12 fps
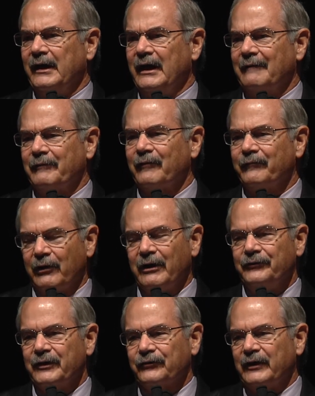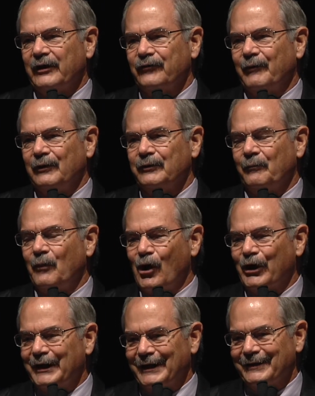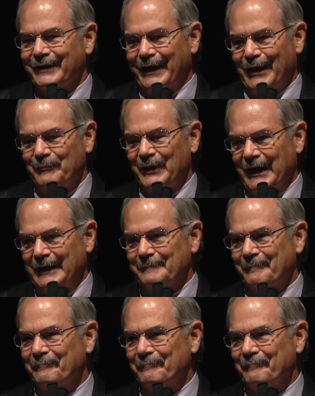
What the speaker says: of our very successful marketing campaign.